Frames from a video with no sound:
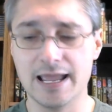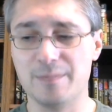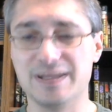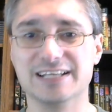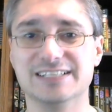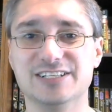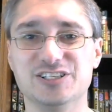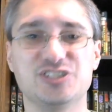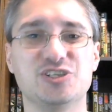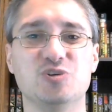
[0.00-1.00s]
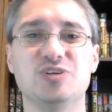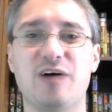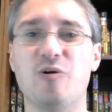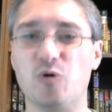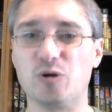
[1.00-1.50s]
because it just shows you
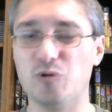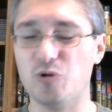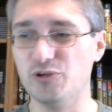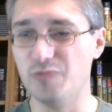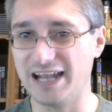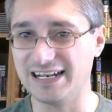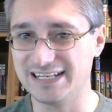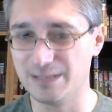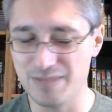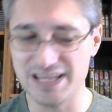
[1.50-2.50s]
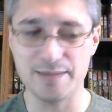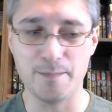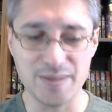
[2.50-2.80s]
how horrible humanity can be.